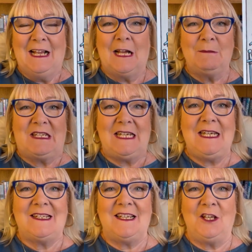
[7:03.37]
I'm
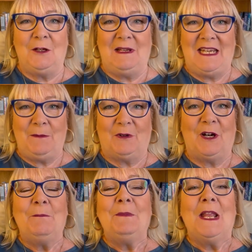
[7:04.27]
teasing you,
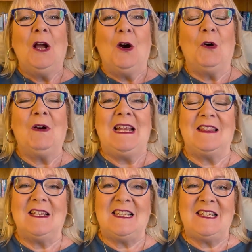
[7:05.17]
Libra. All
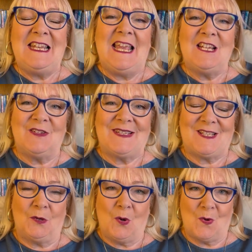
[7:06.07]
right, this is the 8 of
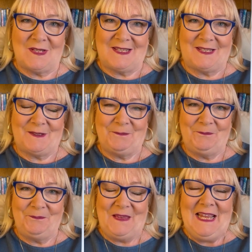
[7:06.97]
Swords.
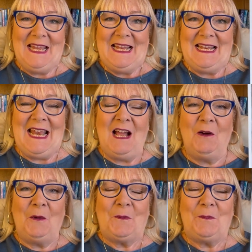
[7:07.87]

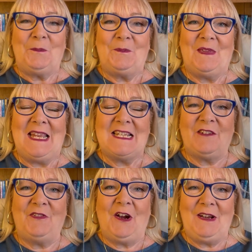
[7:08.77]
Now, it's
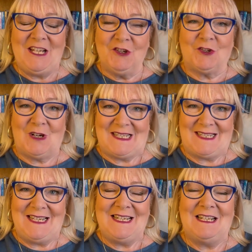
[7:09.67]
a very
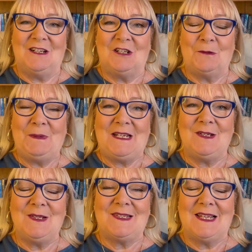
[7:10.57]
interesting card
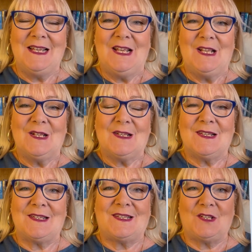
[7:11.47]
because
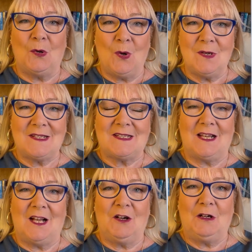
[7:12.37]
swords
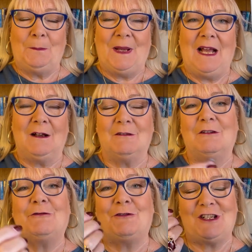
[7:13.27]
are
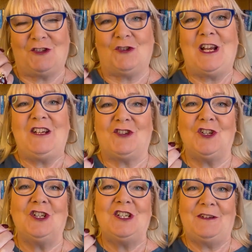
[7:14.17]
about
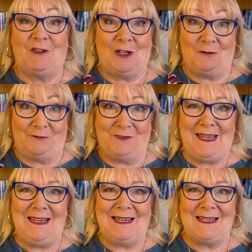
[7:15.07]
frustration and difficult
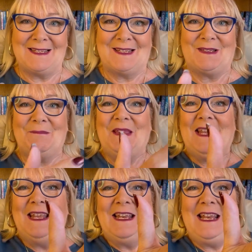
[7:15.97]
feelings.
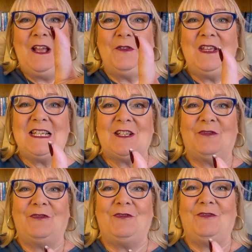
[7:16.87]
Now, this
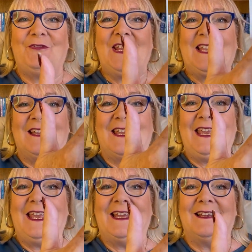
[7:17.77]
figure
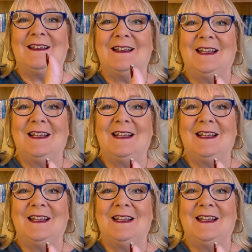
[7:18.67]
here,